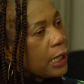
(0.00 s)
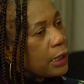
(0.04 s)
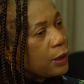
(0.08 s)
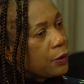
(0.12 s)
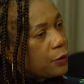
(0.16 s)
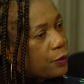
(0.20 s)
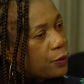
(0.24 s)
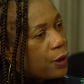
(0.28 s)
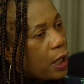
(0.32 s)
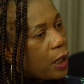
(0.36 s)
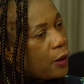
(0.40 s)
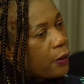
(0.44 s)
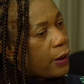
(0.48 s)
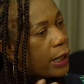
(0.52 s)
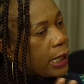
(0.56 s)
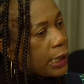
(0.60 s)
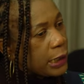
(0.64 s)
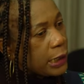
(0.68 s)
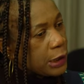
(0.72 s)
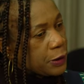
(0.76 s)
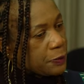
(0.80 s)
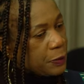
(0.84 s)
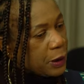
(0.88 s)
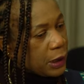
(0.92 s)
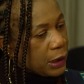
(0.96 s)
I know our
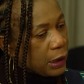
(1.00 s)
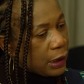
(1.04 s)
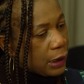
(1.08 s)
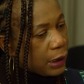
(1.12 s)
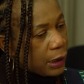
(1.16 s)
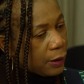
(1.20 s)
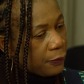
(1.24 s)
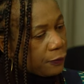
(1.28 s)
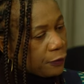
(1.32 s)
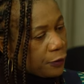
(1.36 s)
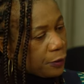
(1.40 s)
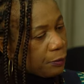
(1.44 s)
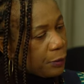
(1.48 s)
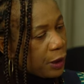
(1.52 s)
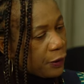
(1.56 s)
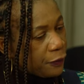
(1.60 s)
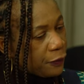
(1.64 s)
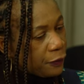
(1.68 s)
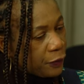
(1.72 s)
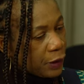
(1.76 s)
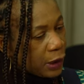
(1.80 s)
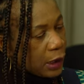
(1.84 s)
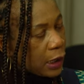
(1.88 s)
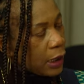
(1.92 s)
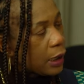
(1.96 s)
husband, they came from
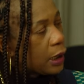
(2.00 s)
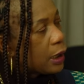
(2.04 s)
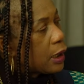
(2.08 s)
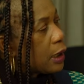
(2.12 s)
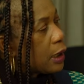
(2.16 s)
Africa.